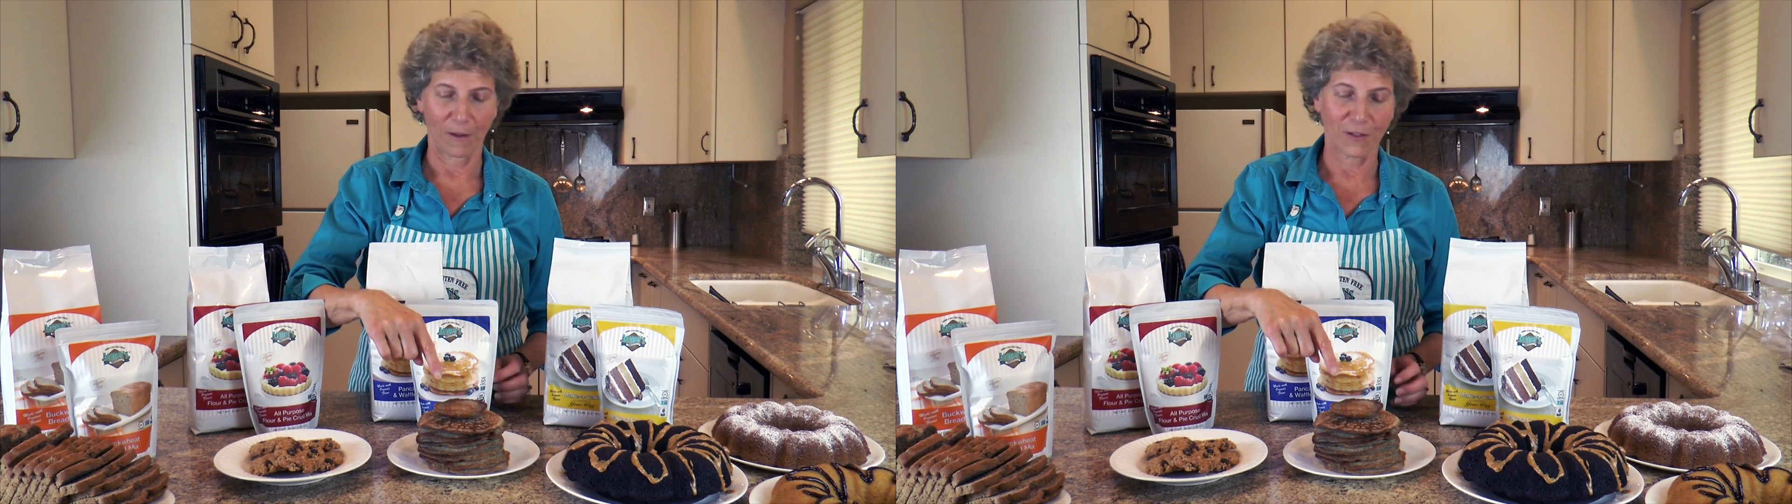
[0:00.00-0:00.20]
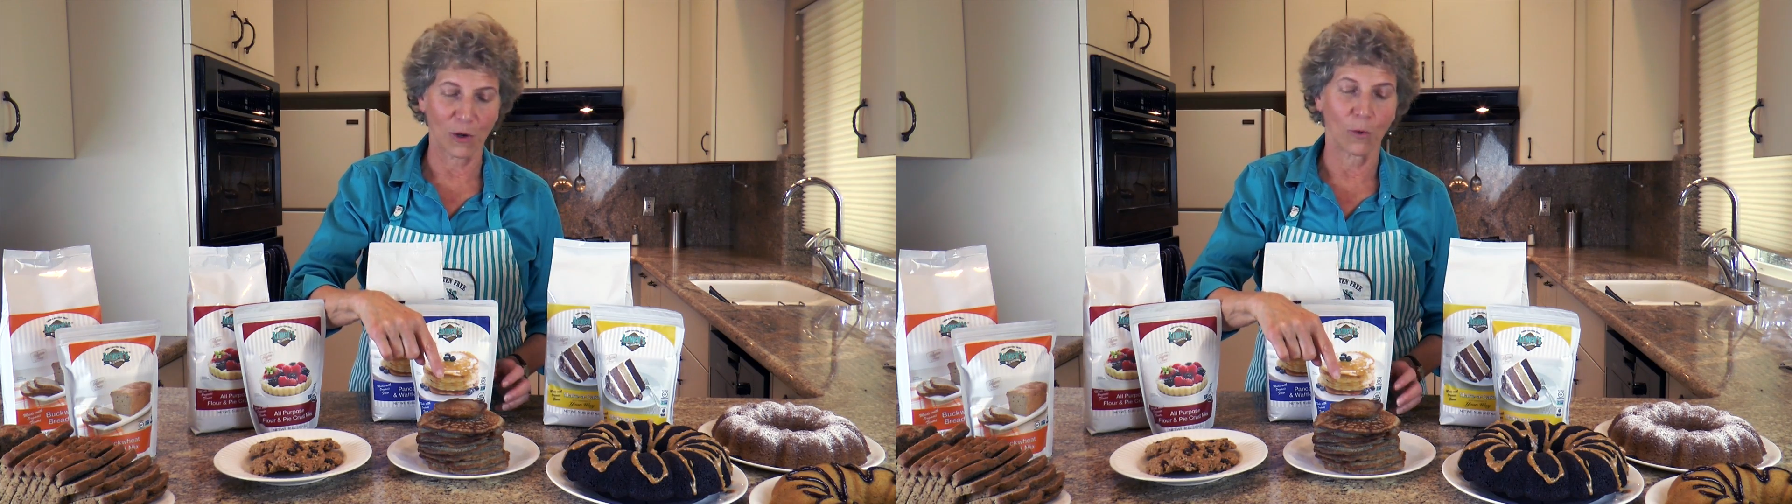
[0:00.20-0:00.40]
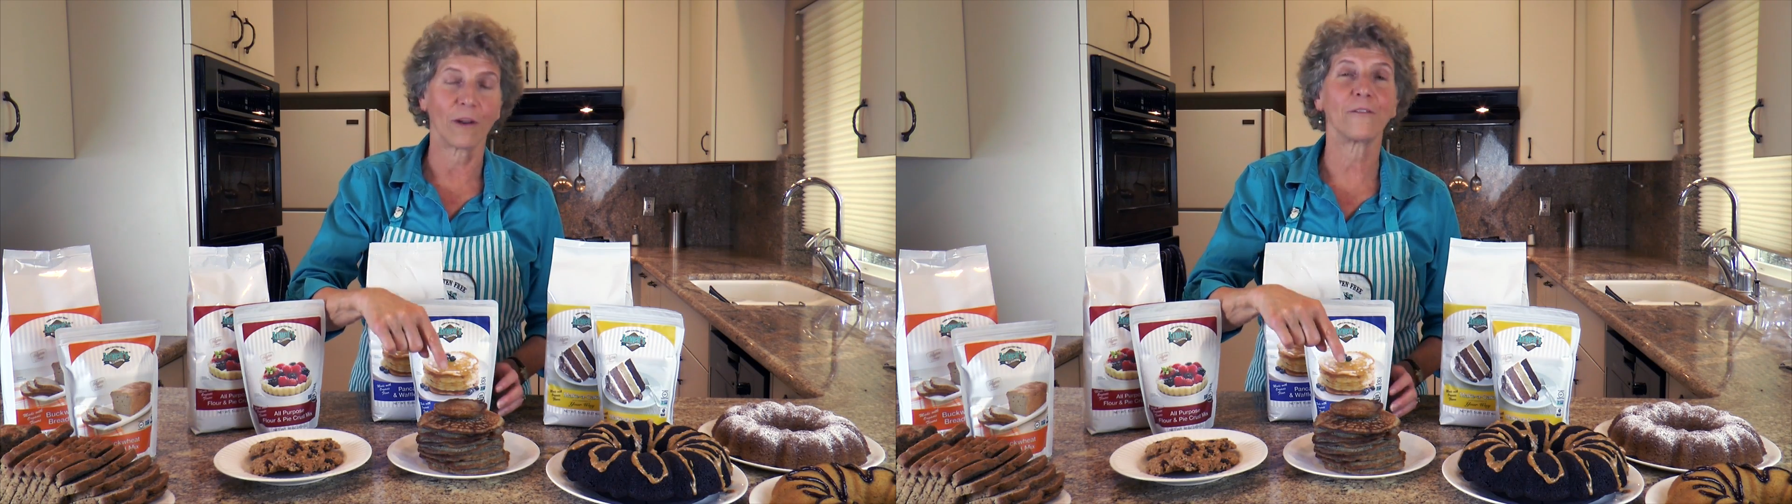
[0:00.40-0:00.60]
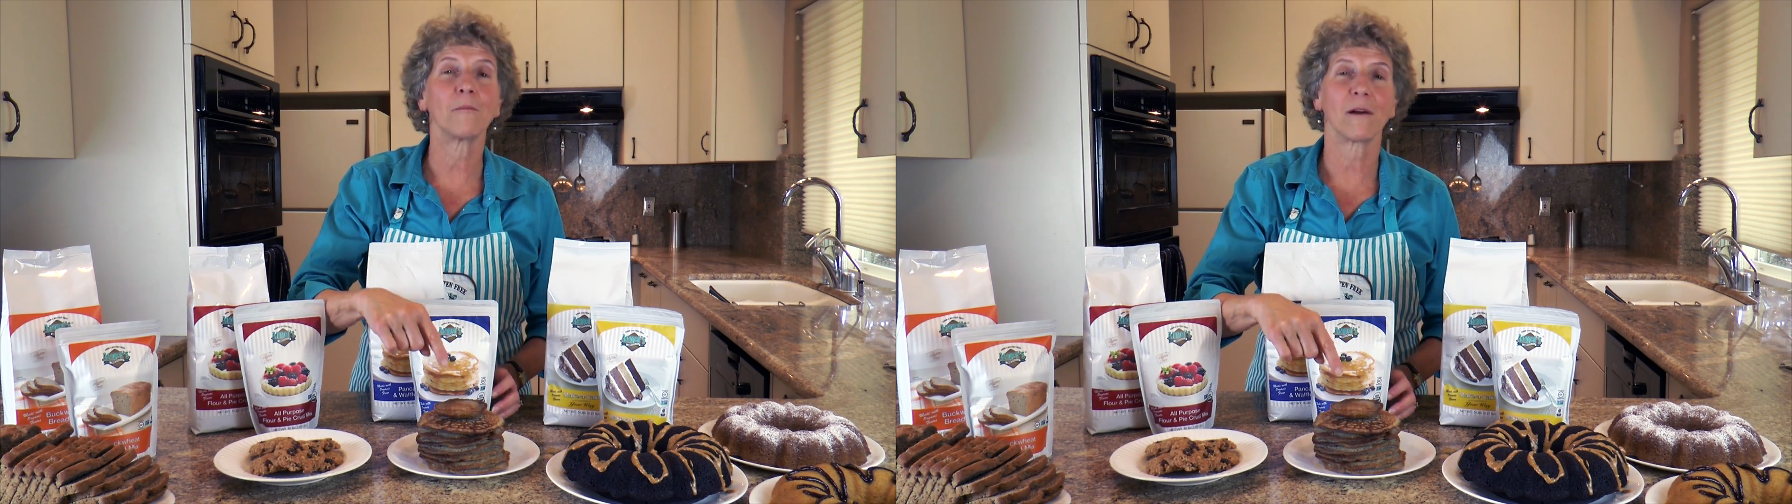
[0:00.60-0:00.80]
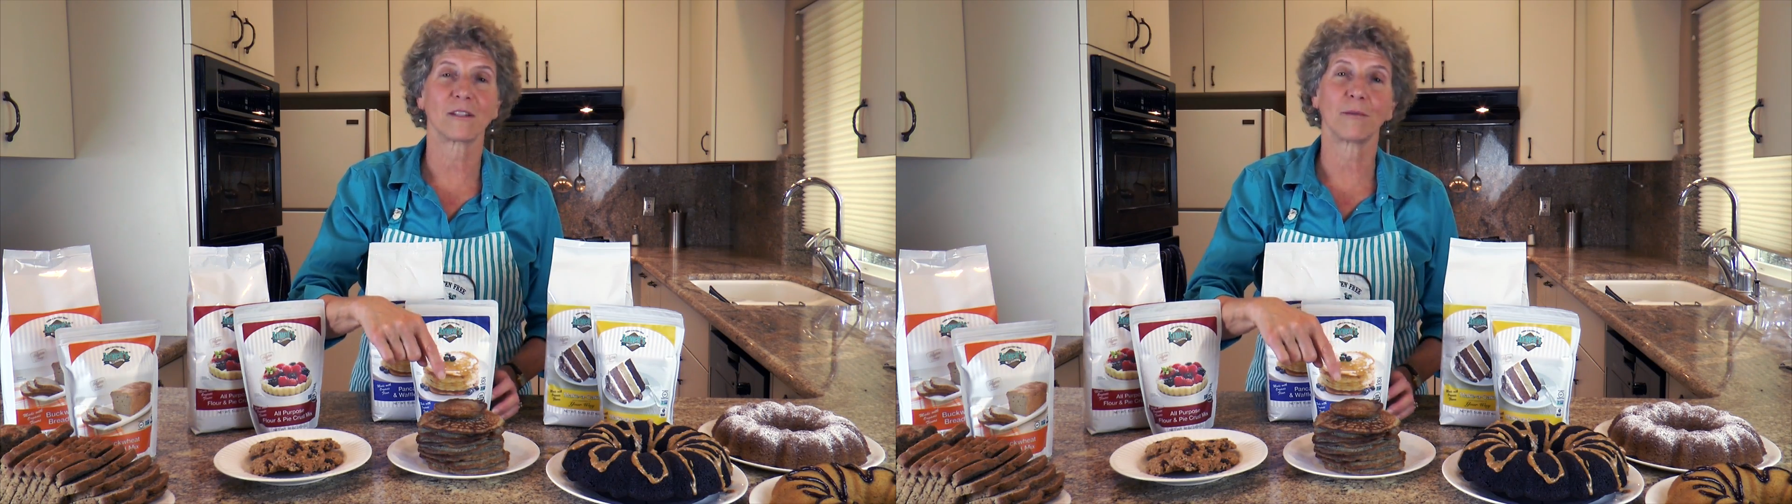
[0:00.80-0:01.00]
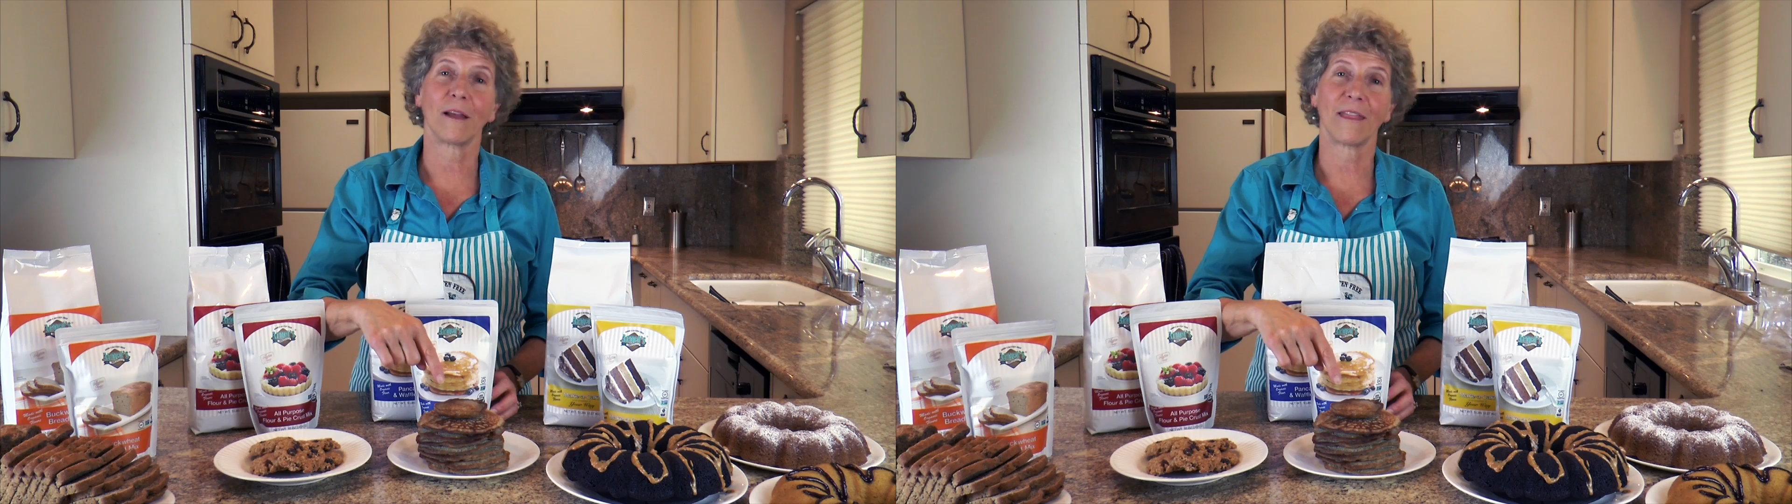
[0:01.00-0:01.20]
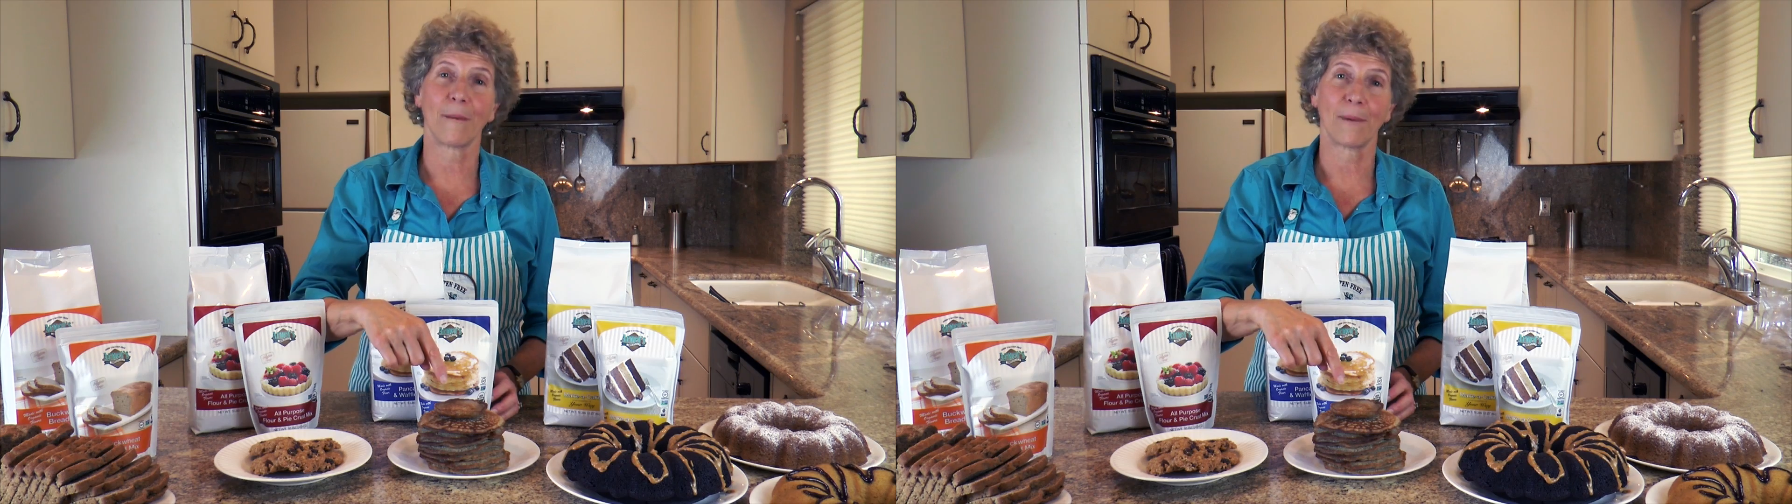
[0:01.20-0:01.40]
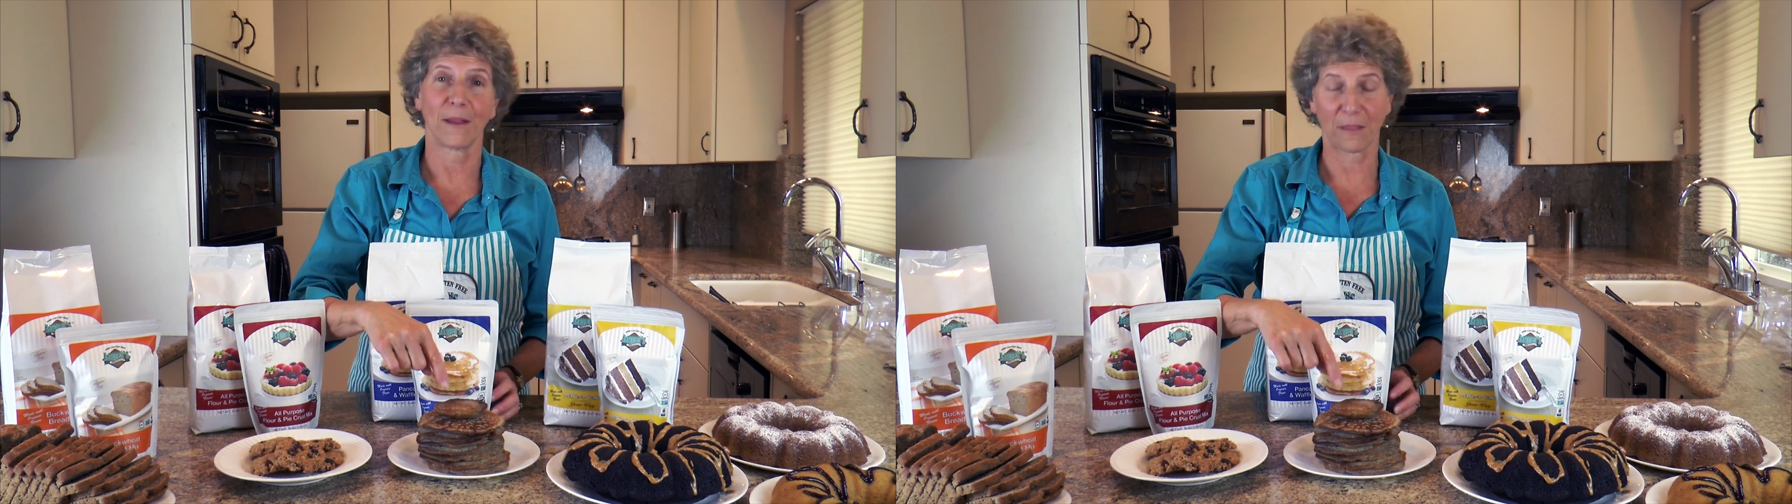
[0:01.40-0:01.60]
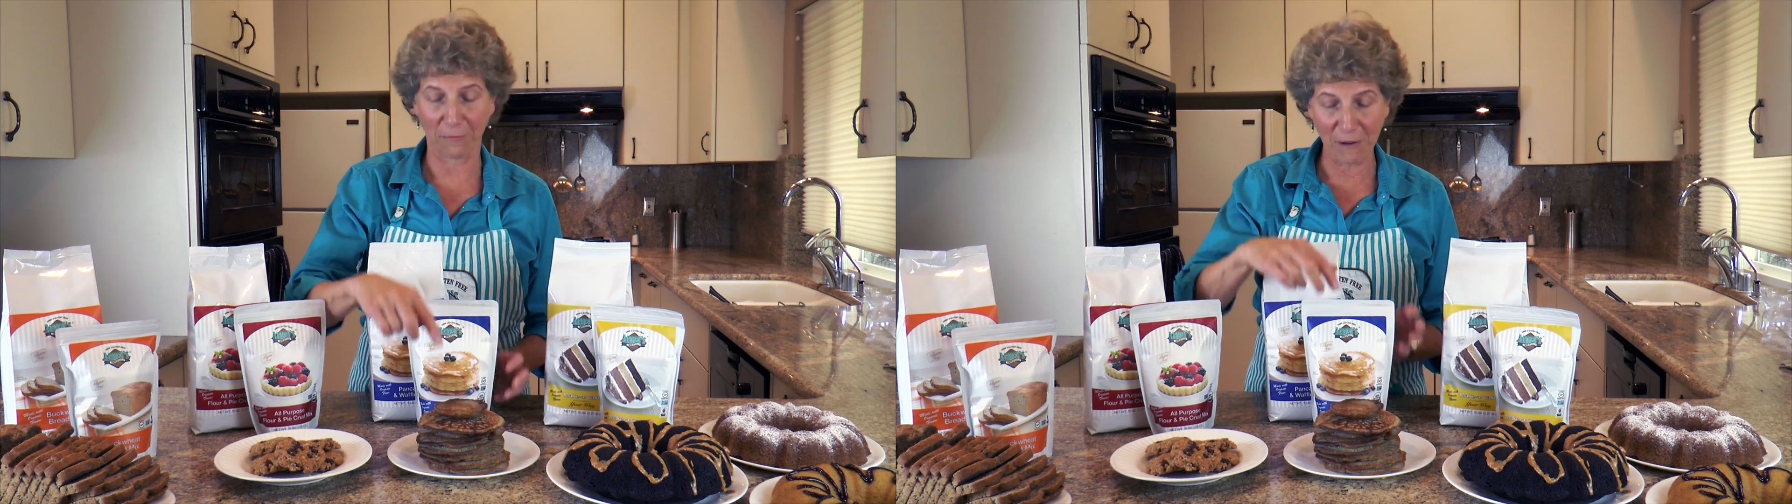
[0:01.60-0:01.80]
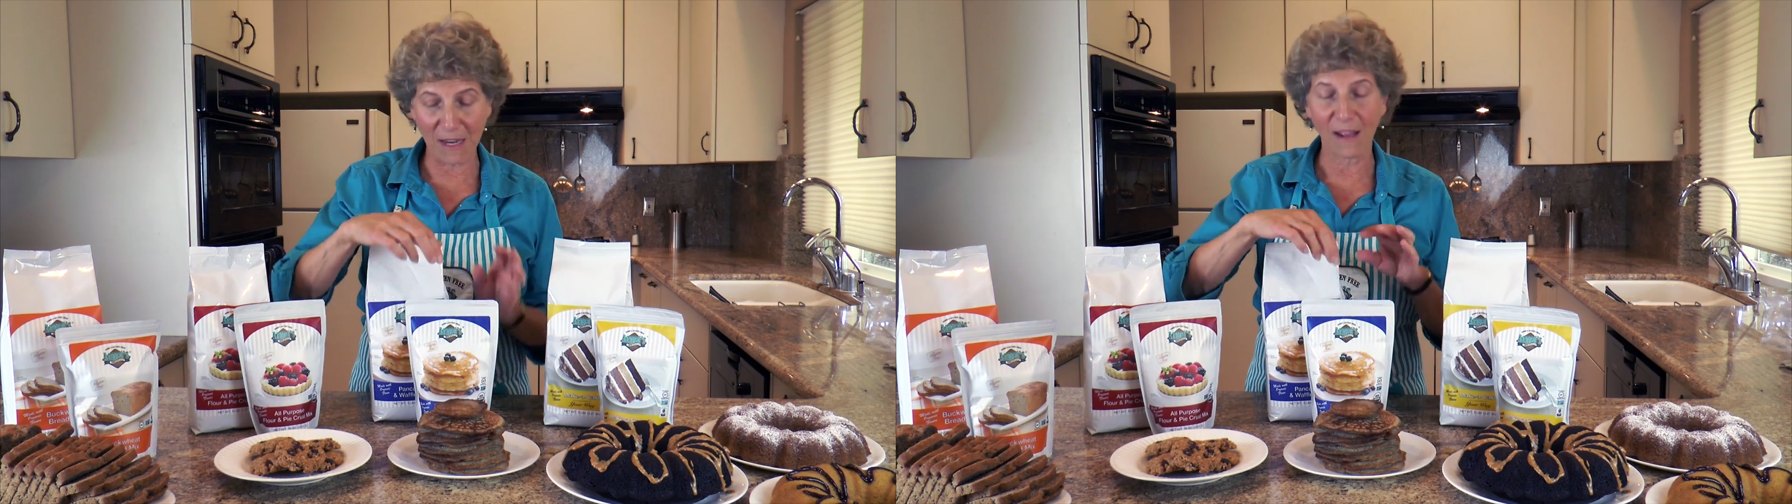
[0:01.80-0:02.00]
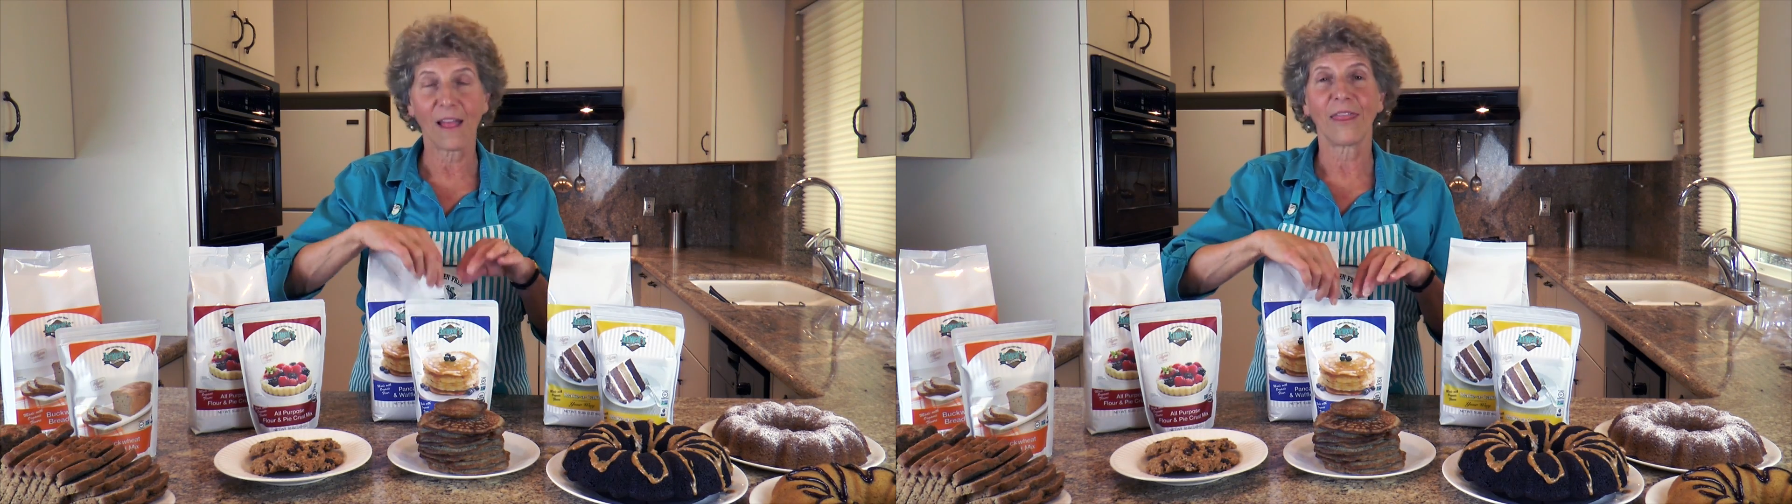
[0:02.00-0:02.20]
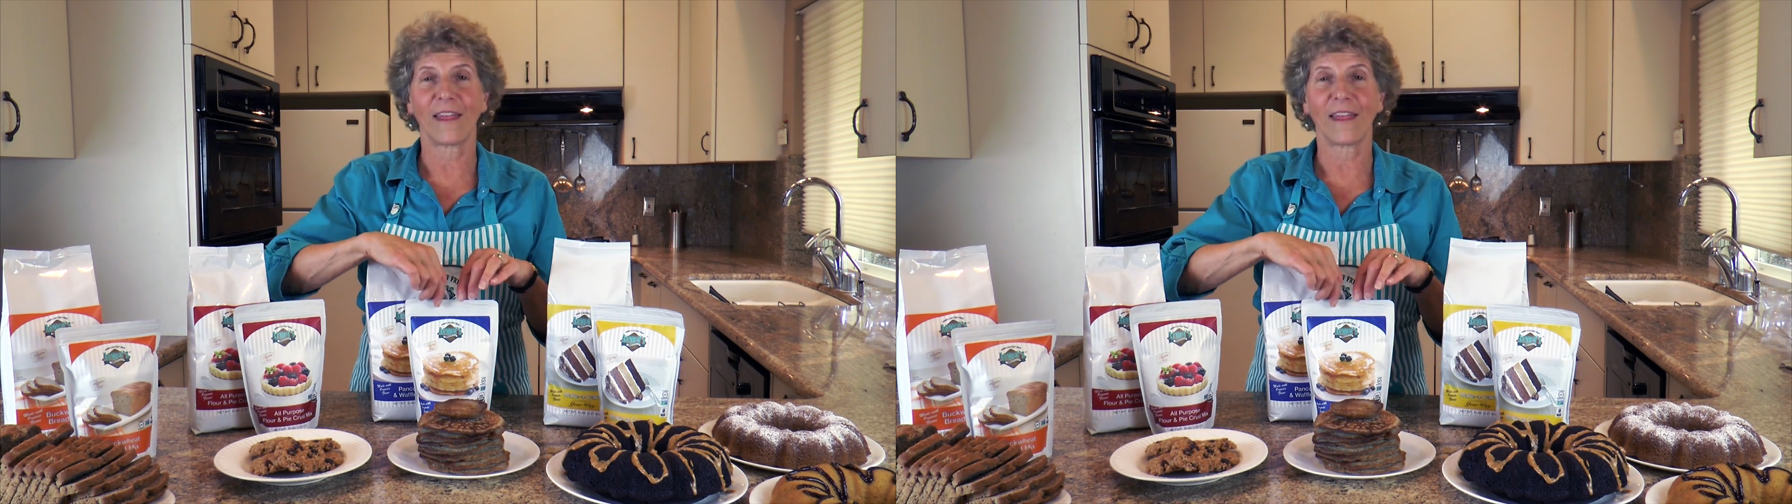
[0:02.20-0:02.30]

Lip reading: So if you multiply that by 3,